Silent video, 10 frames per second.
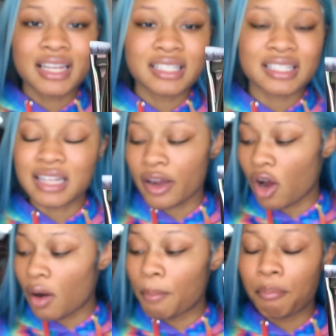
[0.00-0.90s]
it's like
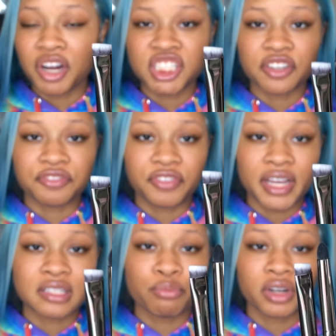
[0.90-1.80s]
a bunch of
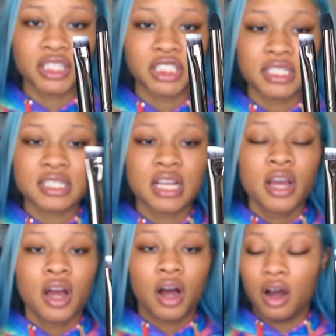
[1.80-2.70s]
face brushes
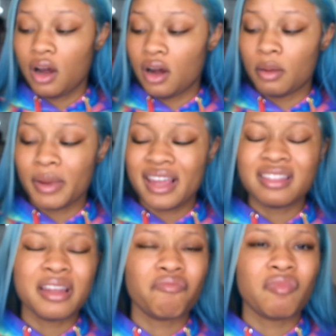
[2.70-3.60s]

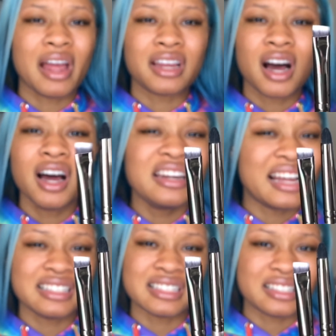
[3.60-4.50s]
and then like
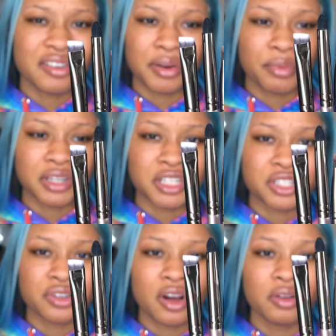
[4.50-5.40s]
unnecessary
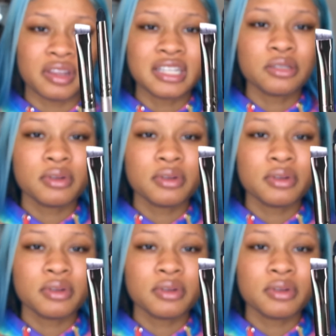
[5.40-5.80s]
brushes, you know. This